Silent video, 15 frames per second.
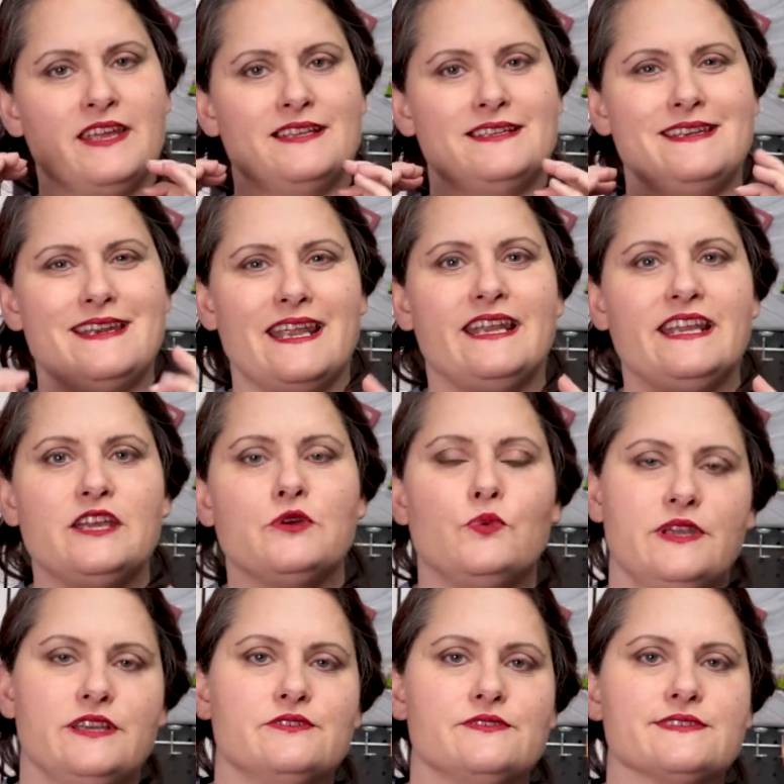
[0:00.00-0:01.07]
knitting
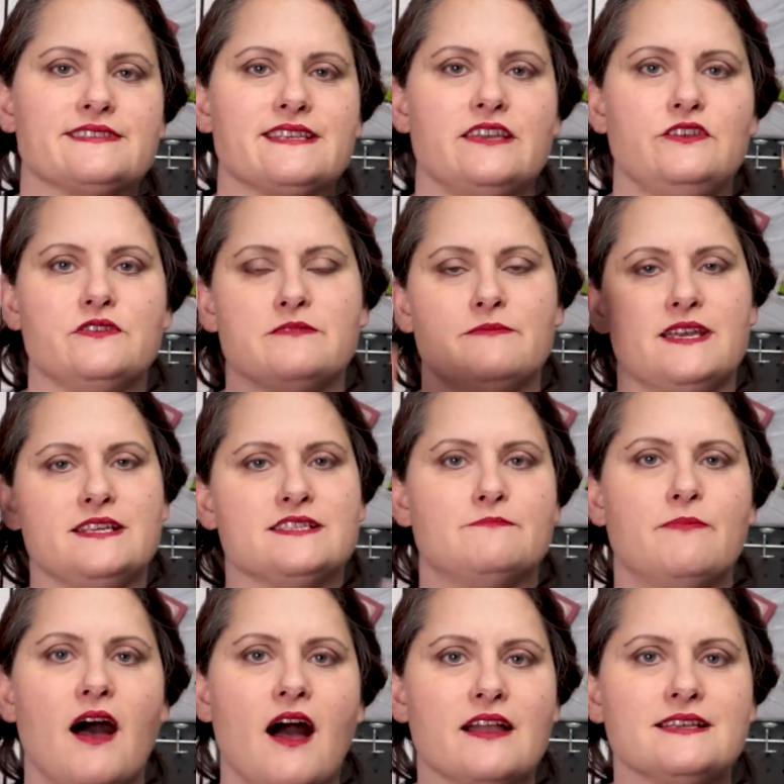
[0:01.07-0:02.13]
wheels that you can make
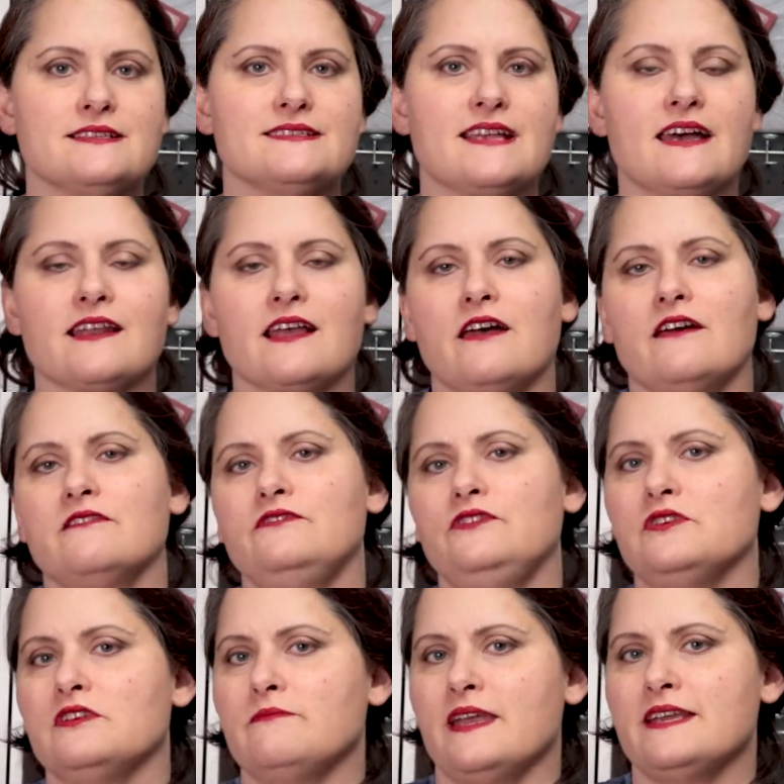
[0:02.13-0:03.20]
toboggans out of,
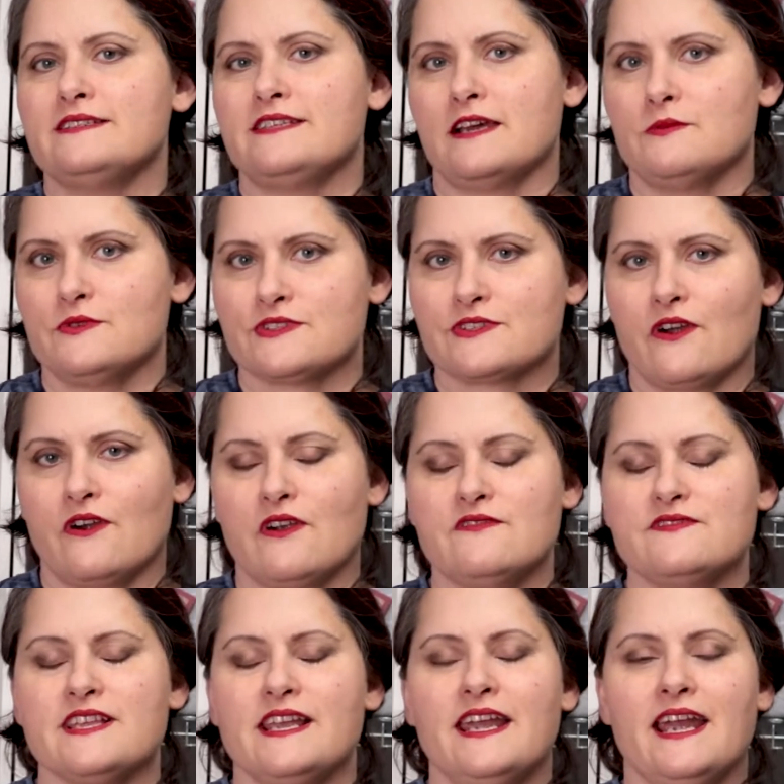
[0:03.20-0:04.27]
you can make double
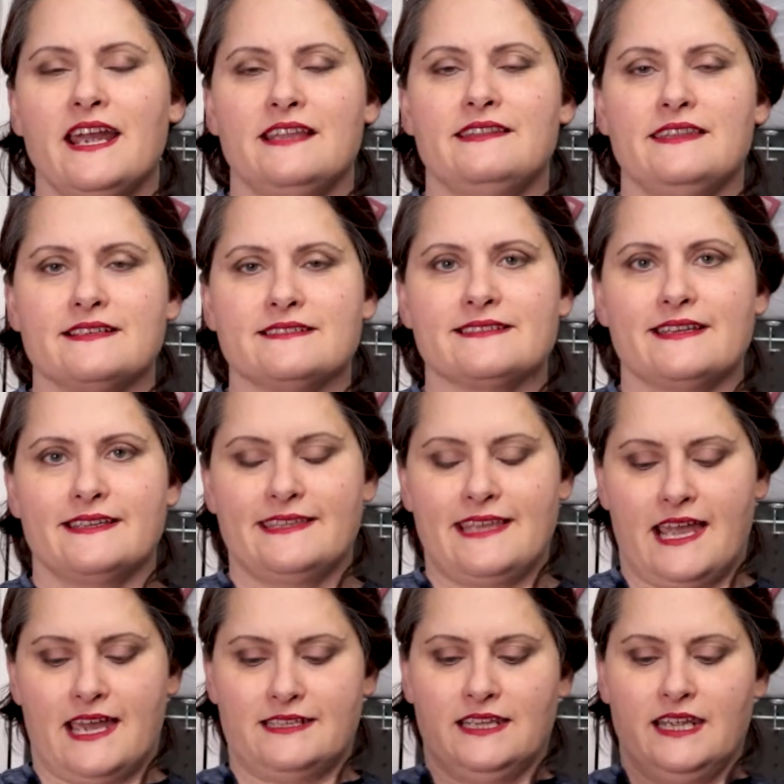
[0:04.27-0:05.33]
scarves and things like
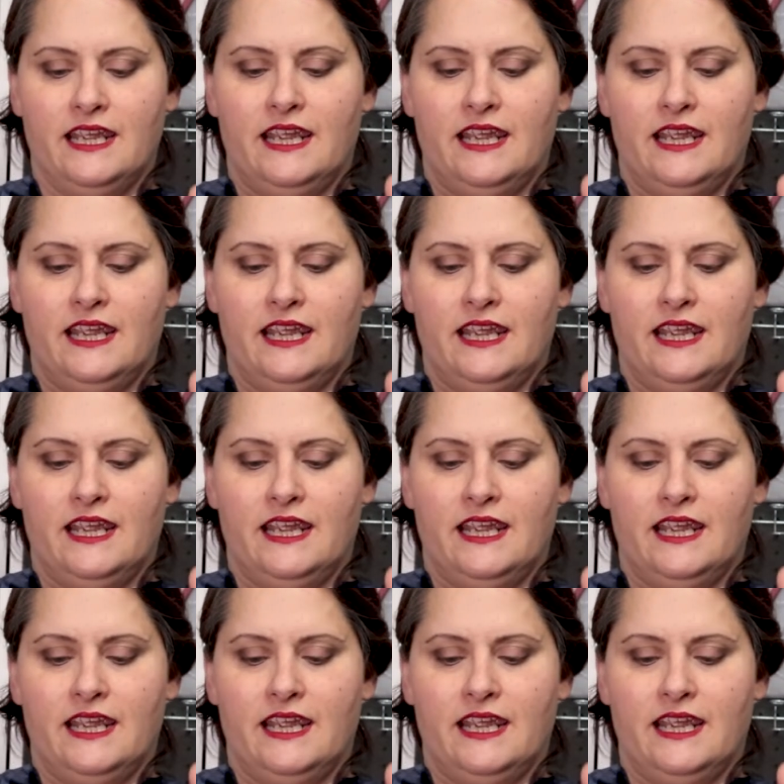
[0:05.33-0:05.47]
that.